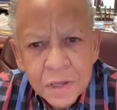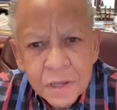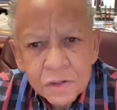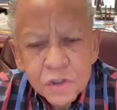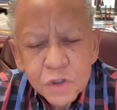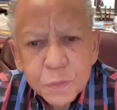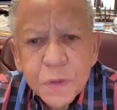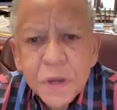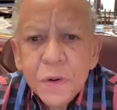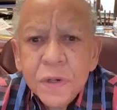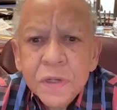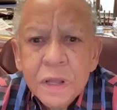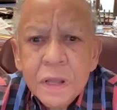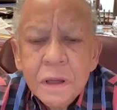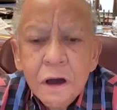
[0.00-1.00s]
spirit
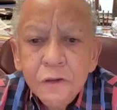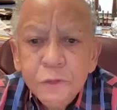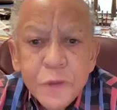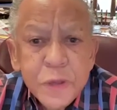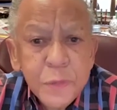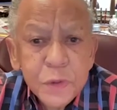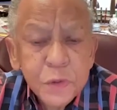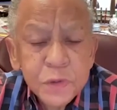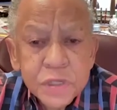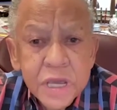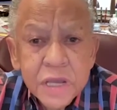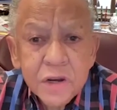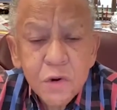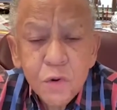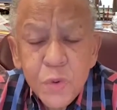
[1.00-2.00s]
of people who say,
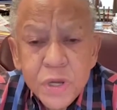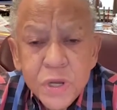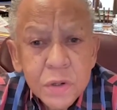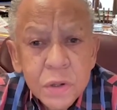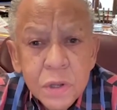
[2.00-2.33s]
no, we